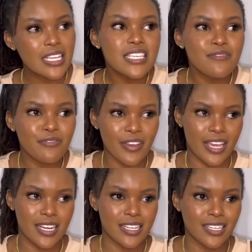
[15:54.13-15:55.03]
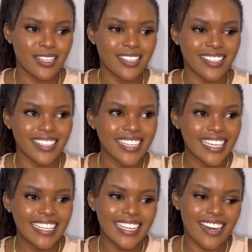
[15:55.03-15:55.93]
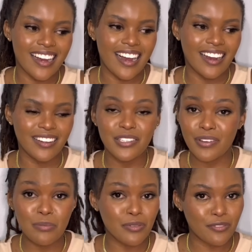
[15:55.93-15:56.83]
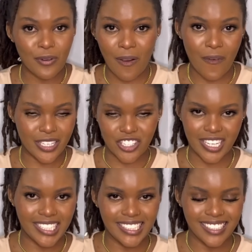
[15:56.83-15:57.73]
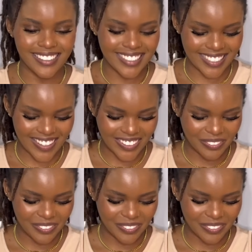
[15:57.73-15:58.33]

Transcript: even uh, even before my channel. So